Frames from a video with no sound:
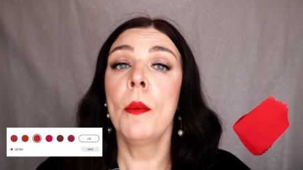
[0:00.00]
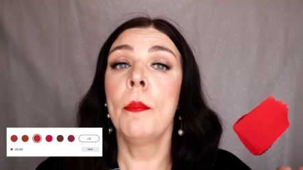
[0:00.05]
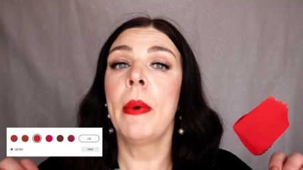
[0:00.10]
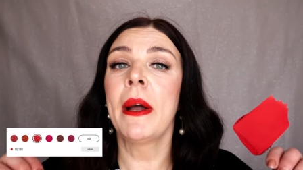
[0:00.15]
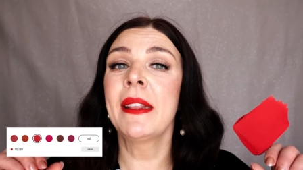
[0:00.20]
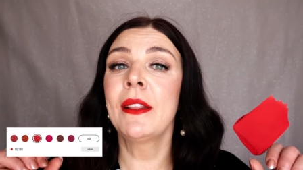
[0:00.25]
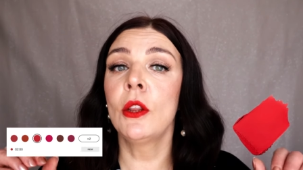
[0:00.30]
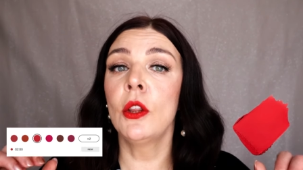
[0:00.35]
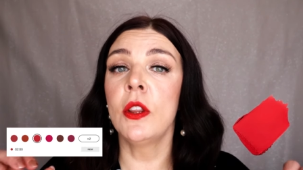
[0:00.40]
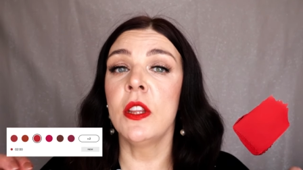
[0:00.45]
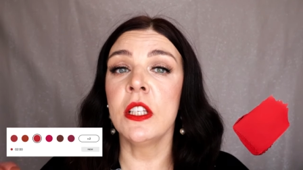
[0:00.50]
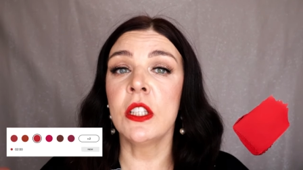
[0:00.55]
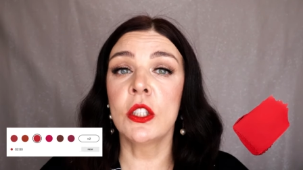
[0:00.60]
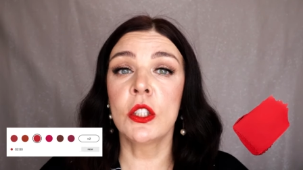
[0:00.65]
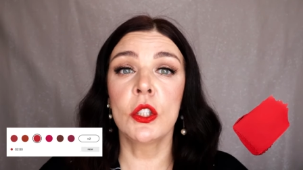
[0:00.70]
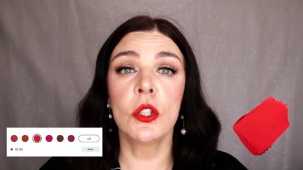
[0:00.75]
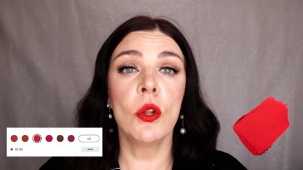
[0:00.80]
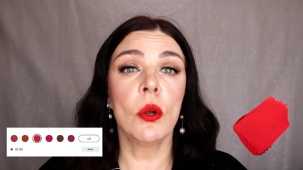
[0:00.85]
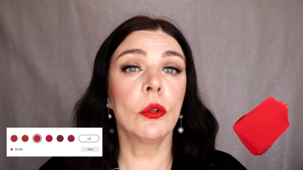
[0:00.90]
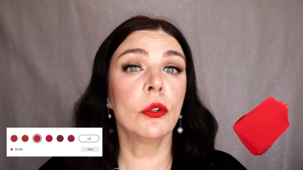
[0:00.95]
but
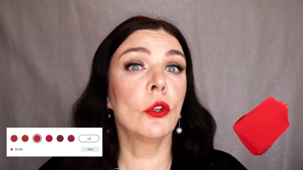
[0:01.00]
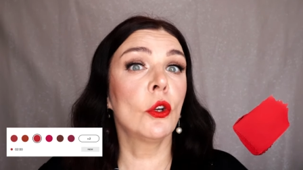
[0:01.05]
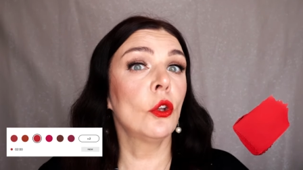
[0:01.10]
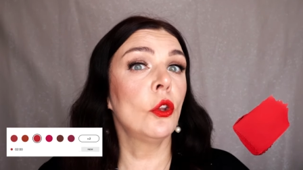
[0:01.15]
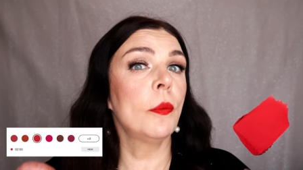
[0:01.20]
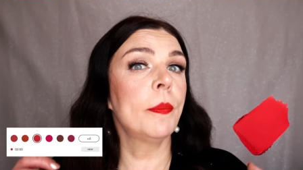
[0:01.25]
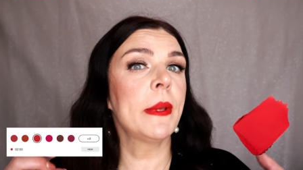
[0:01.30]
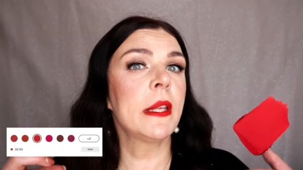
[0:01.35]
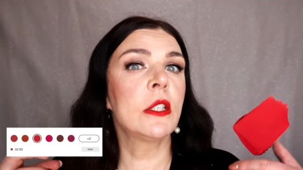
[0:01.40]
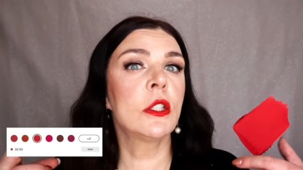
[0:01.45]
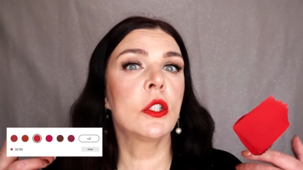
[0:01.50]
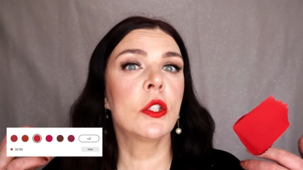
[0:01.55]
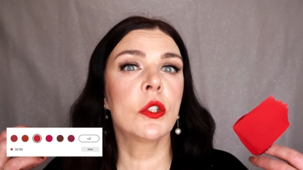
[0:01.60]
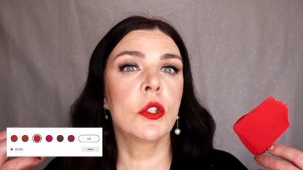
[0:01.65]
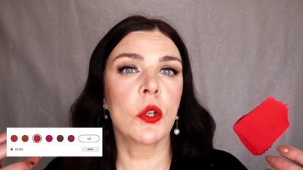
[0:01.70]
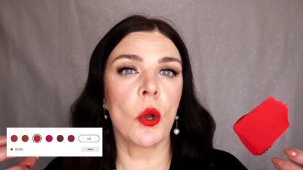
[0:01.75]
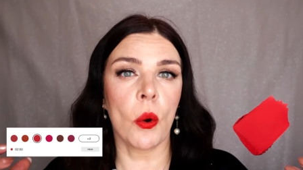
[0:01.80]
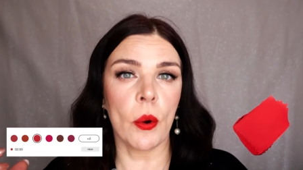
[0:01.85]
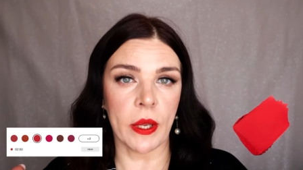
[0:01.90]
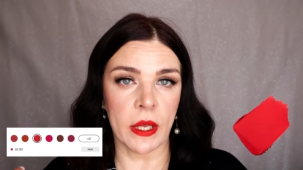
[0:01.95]
it's not gonna be
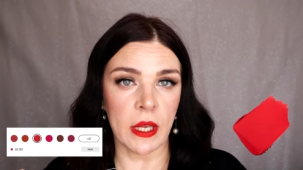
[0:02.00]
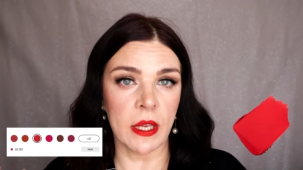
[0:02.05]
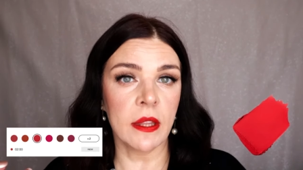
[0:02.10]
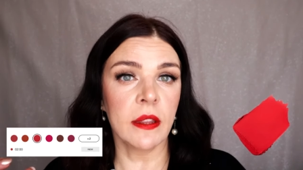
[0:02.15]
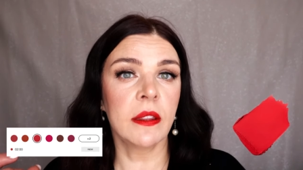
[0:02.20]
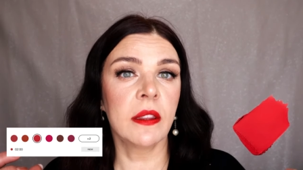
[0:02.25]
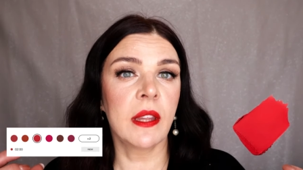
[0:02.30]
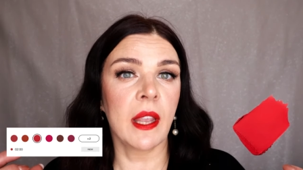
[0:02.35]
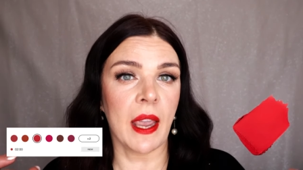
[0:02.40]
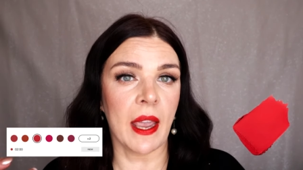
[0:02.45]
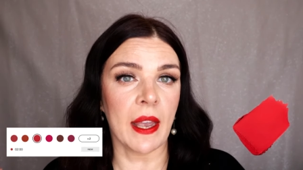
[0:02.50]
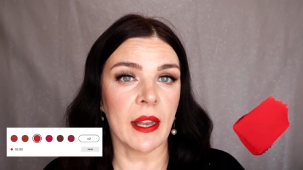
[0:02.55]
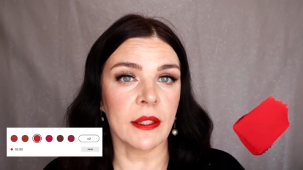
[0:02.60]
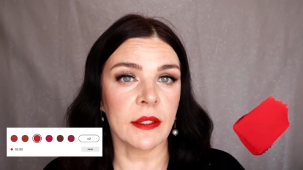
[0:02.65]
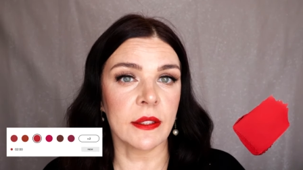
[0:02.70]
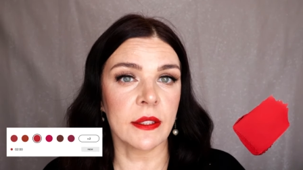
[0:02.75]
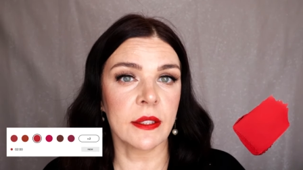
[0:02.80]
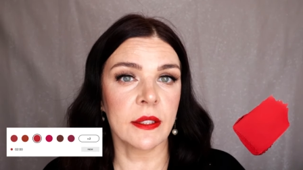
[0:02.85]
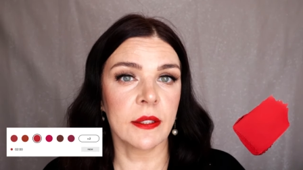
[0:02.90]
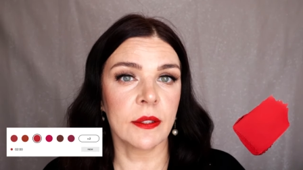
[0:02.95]
so
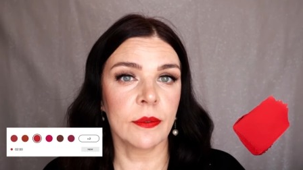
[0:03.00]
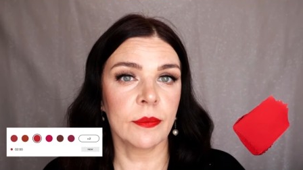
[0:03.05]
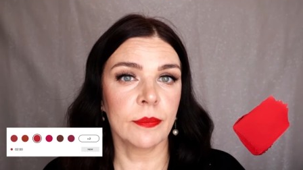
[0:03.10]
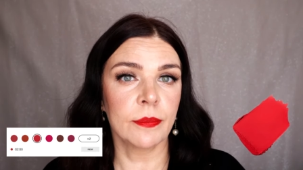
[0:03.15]
intense.